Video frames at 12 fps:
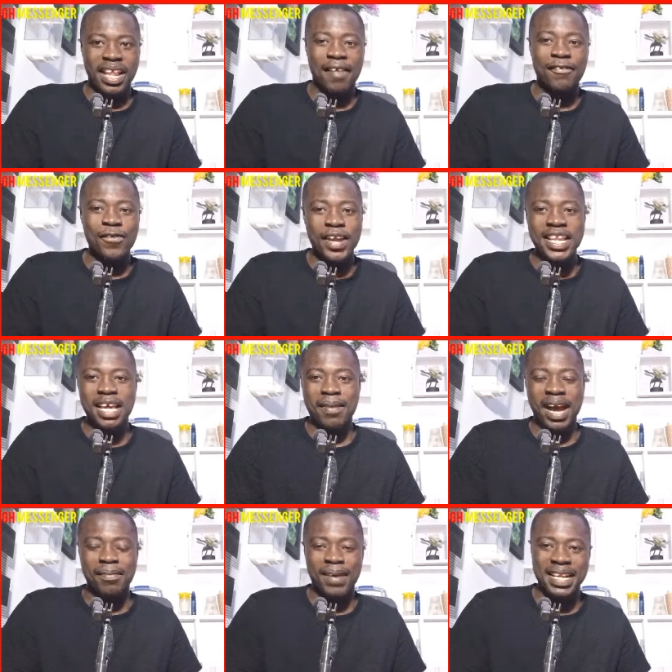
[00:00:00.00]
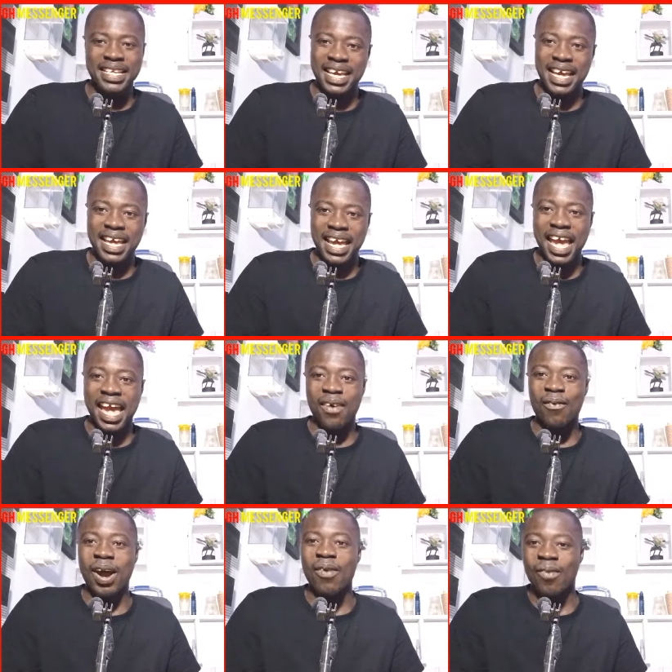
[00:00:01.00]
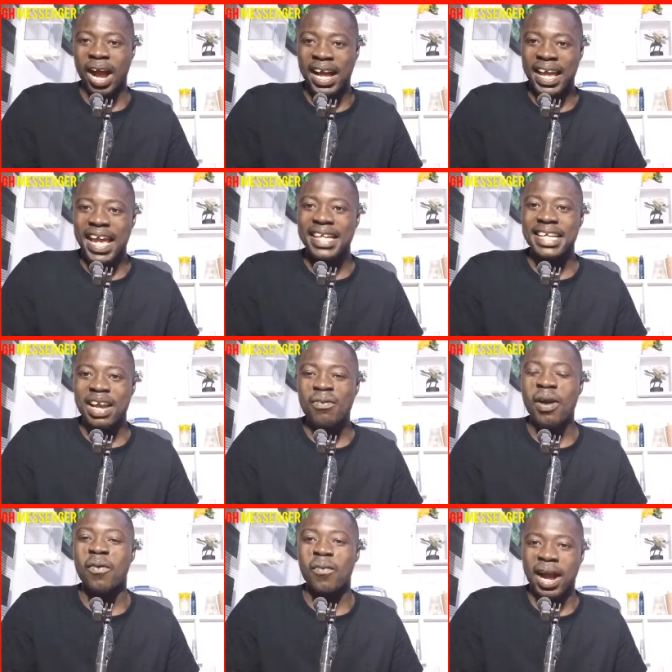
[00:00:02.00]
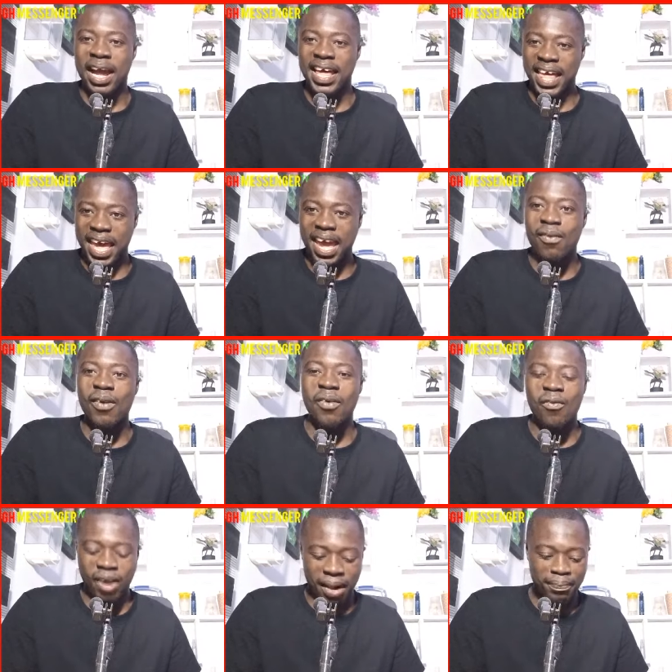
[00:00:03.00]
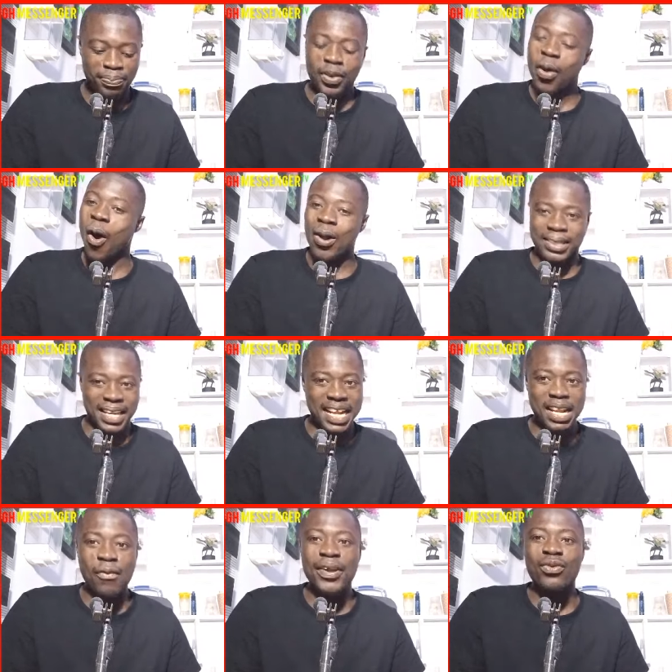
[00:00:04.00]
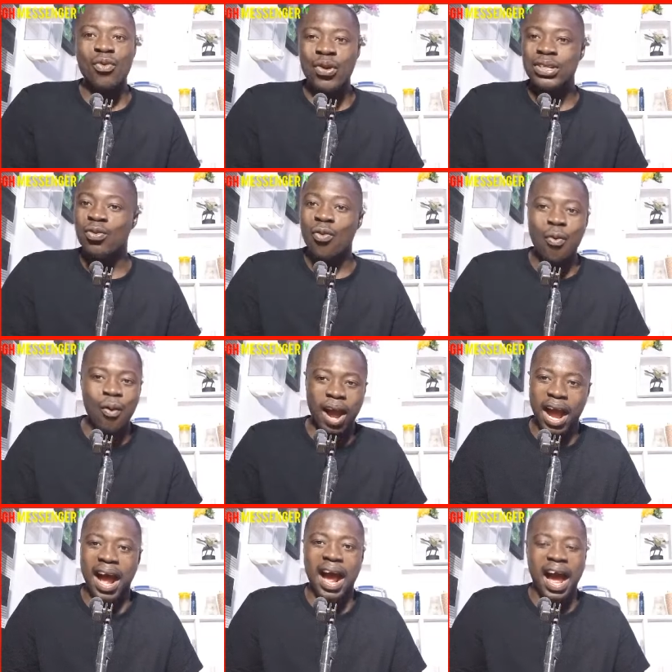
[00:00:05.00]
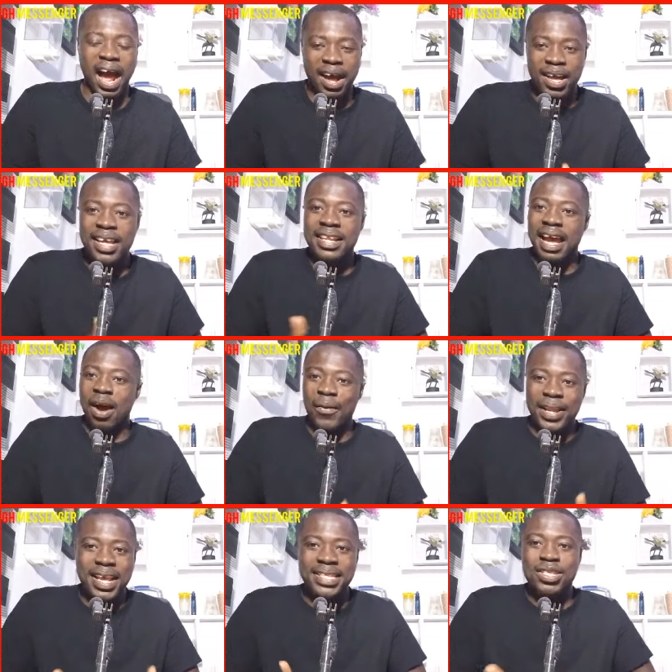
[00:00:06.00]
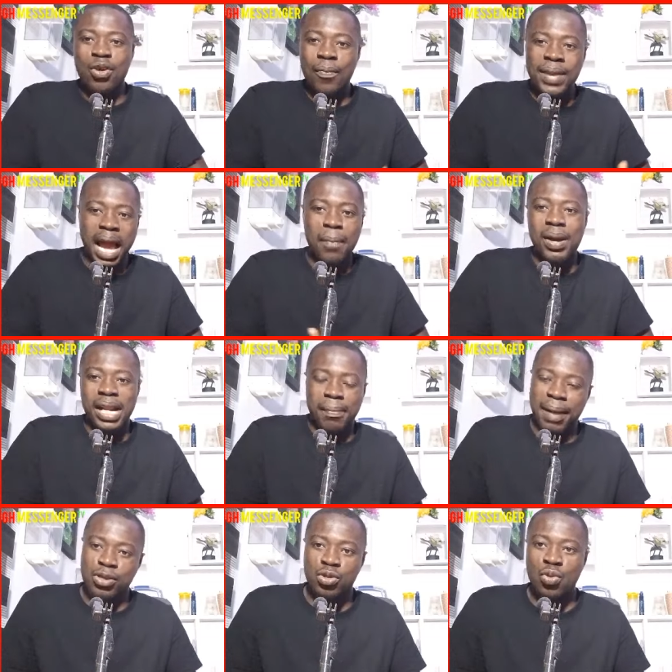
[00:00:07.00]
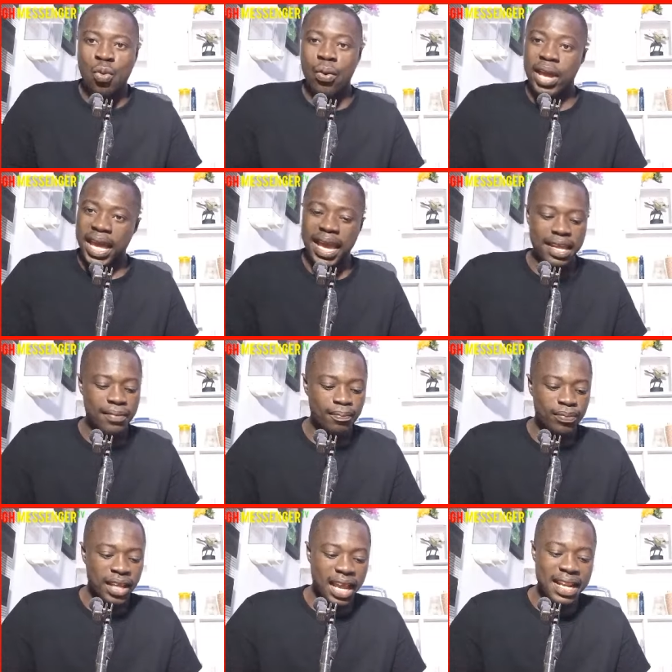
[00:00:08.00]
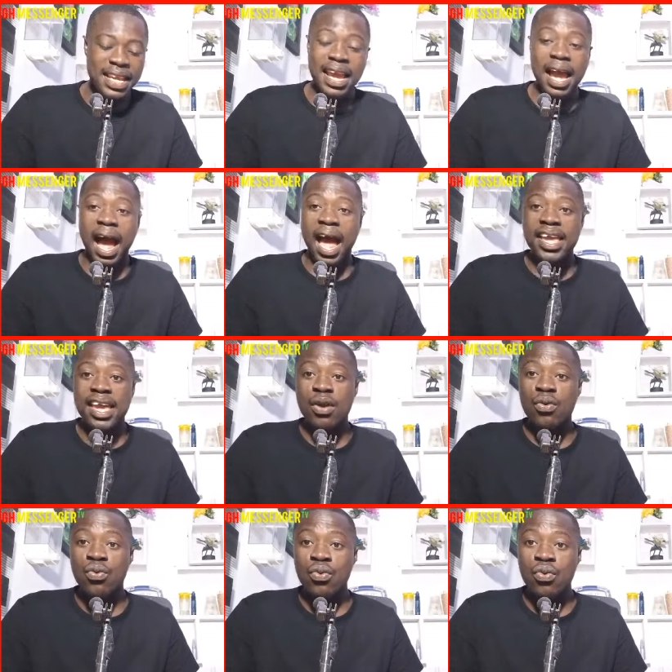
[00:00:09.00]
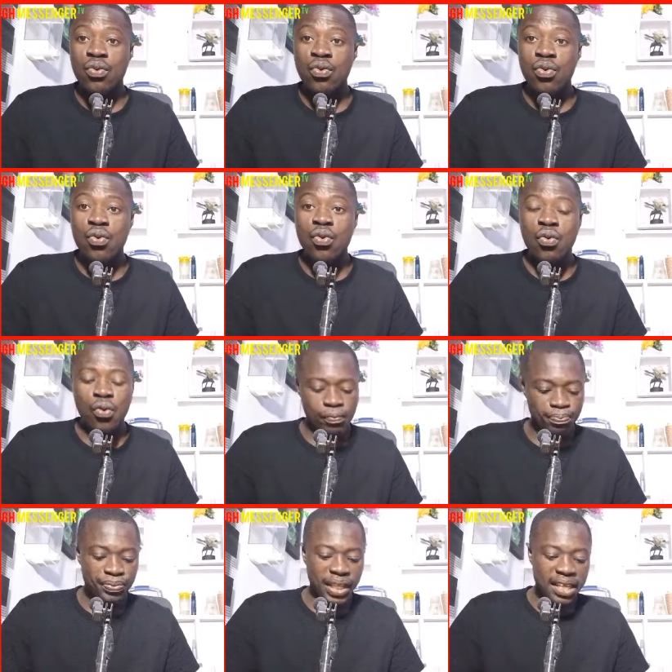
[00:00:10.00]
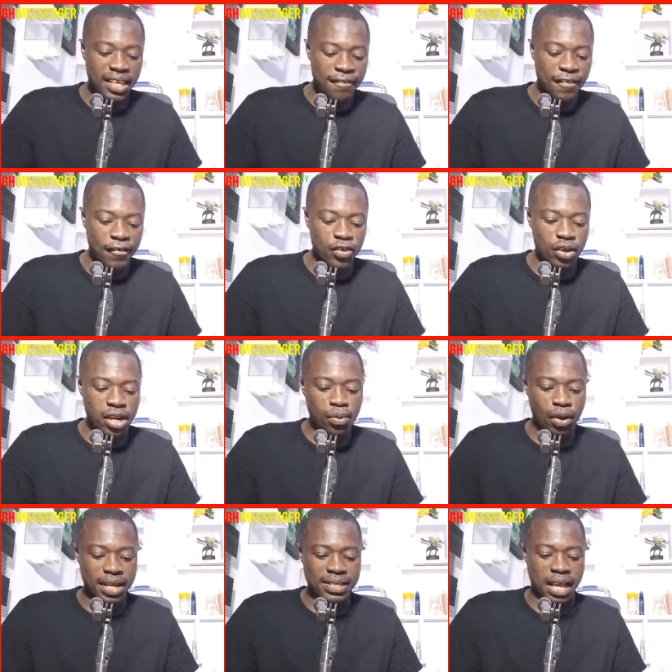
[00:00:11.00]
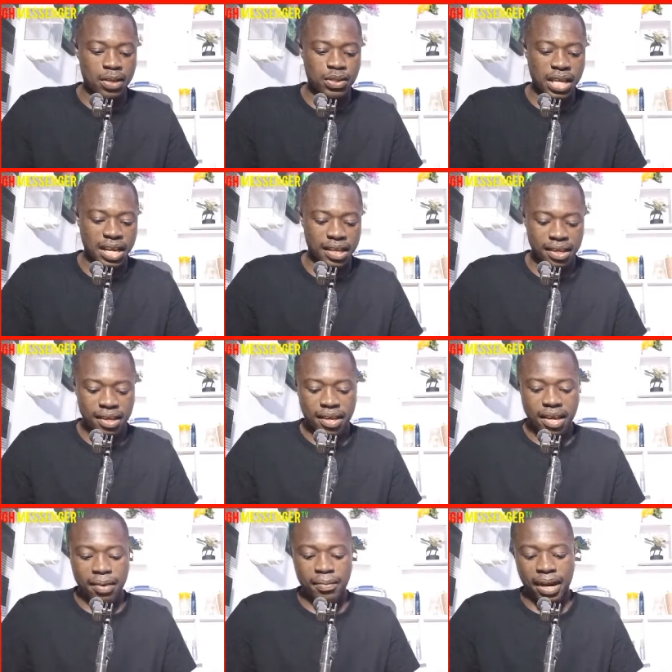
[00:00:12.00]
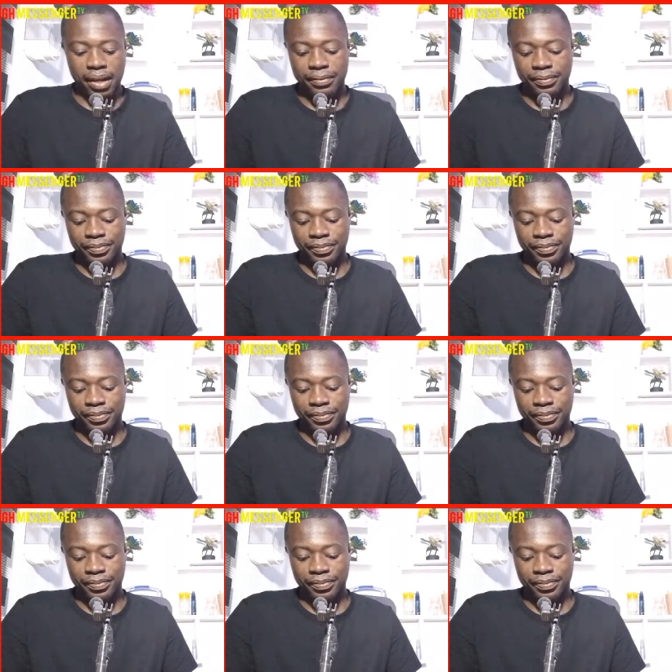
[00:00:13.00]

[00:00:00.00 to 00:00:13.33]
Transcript: Now, fool, dear Mahama, dear, eh, one one, and yen one one, eh, one one. All trendy with good qua. Now, with this, no be a bonabasu, eh, and ye are ye, hm, hm, hm. You ever video the other sounds in your day, Embra.